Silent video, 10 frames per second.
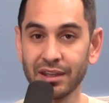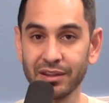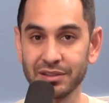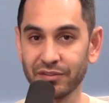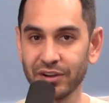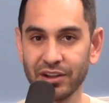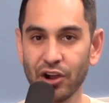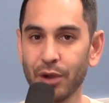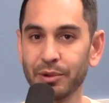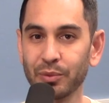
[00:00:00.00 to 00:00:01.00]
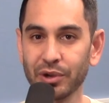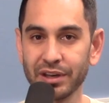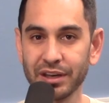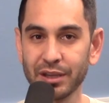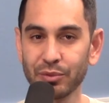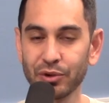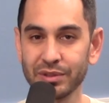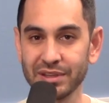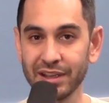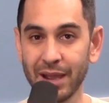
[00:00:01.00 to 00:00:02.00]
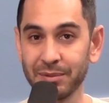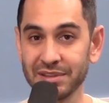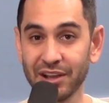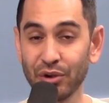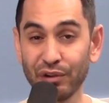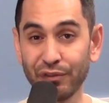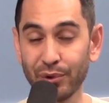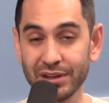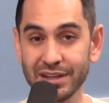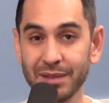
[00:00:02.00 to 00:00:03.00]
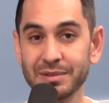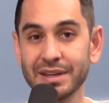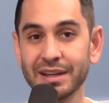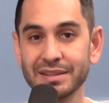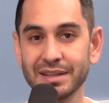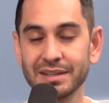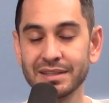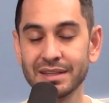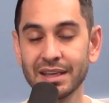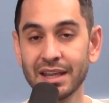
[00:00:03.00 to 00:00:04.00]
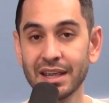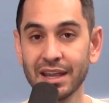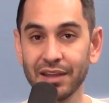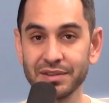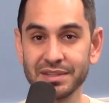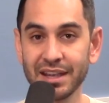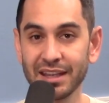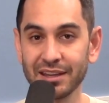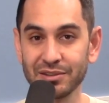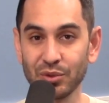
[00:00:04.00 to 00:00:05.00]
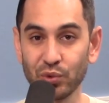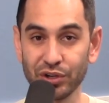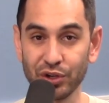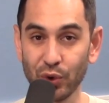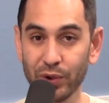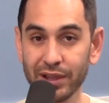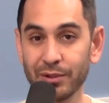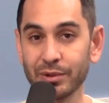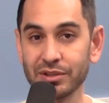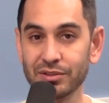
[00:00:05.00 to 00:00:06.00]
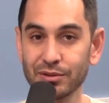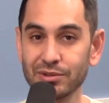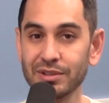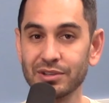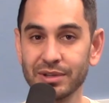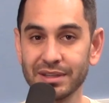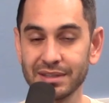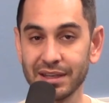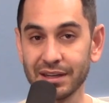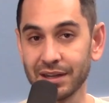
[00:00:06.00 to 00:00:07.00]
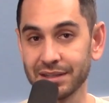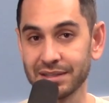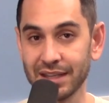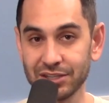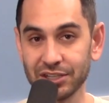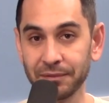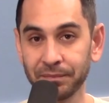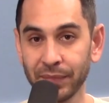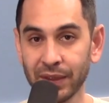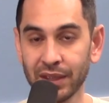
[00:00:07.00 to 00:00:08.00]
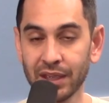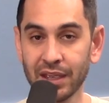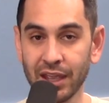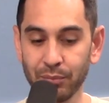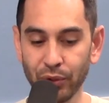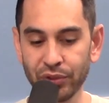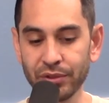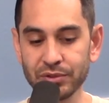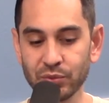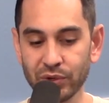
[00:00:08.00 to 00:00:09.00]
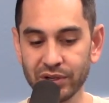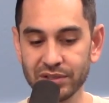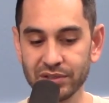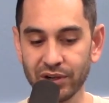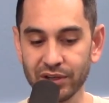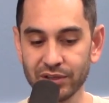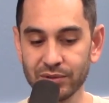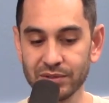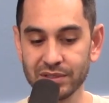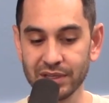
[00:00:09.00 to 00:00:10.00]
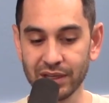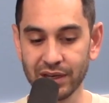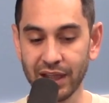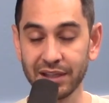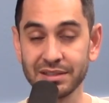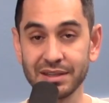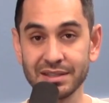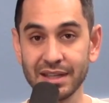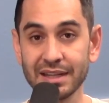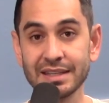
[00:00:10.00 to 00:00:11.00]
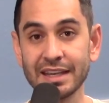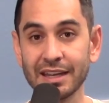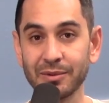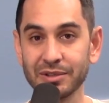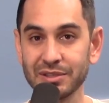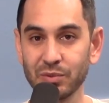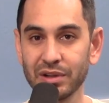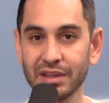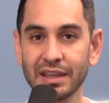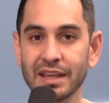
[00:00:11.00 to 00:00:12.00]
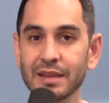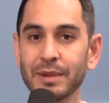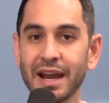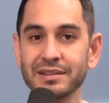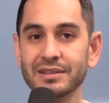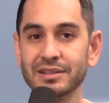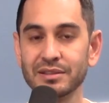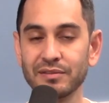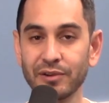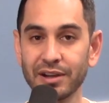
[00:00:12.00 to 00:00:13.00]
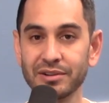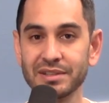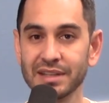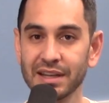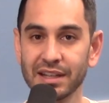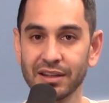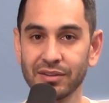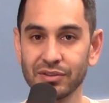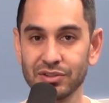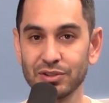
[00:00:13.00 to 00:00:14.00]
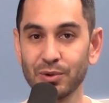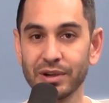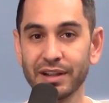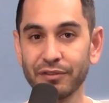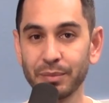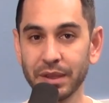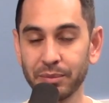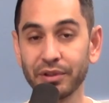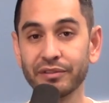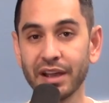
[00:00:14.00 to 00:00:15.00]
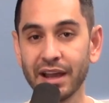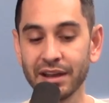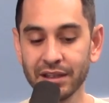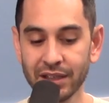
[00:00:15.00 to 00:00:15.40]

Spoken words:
That's a very common word in Hebrew. It happens 140 times in Exodus. And the second is the word Goy, which is usually translated as nation. And both of those words are used in Exodus 19, which is one of the key passages for understanding the story of the people of God.